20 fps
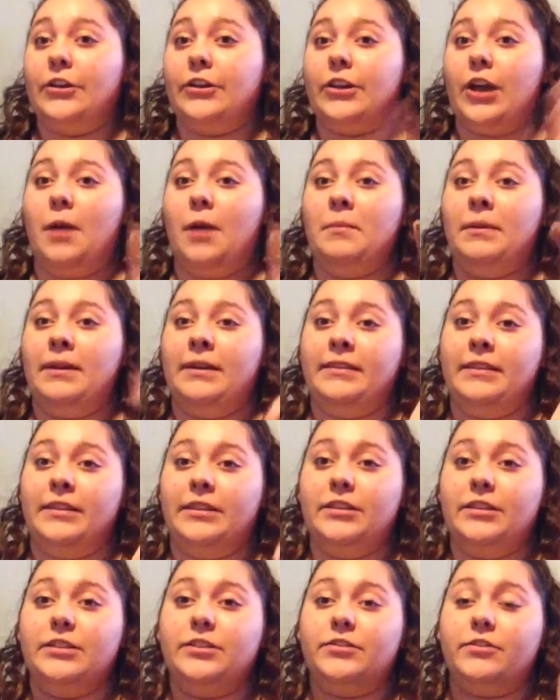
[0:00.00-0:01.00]
comment in the
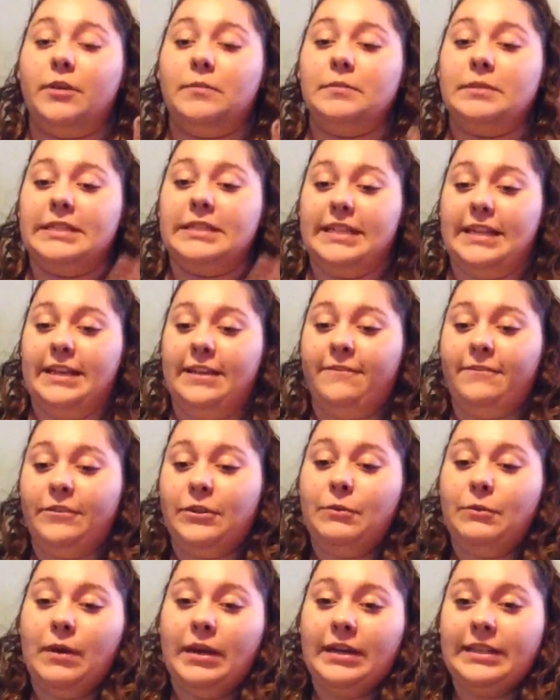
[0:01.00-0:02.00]
description if
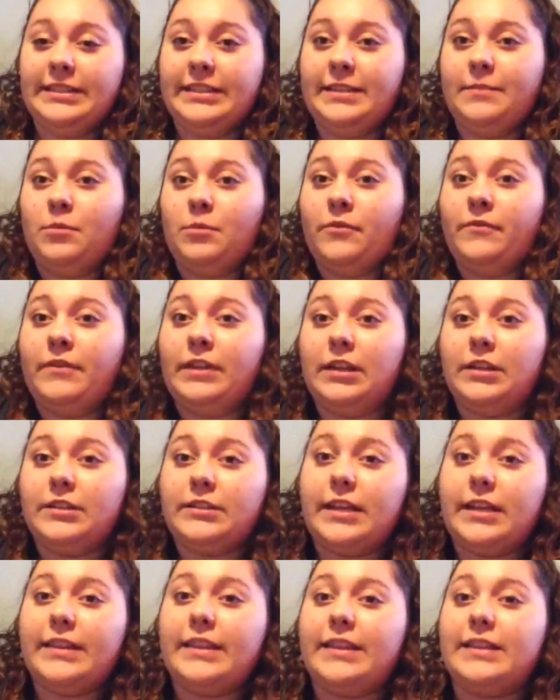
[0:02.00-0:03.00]
you want to see more
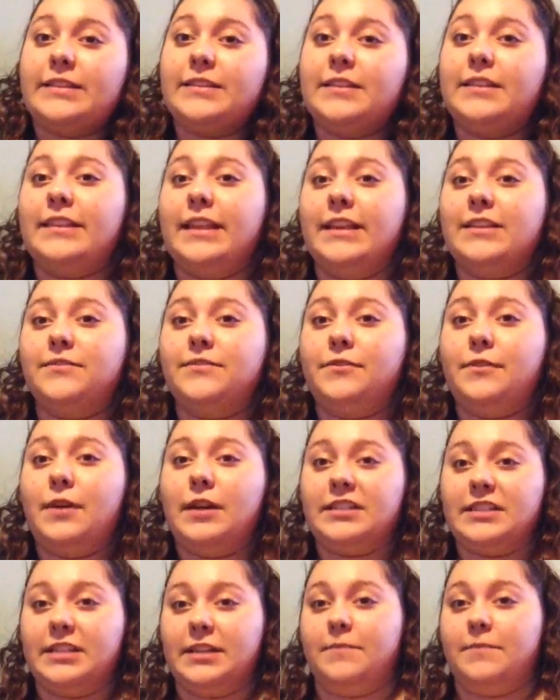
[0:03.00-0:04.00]
videos like this. Thanks for
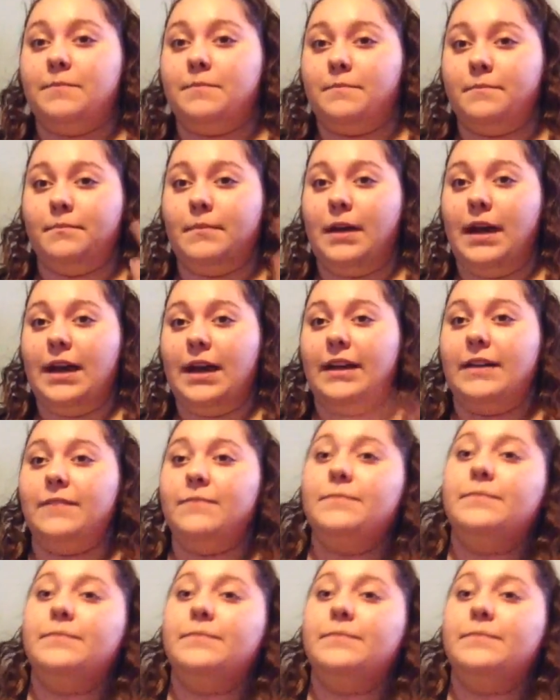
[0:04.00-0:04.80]
watching. Bye.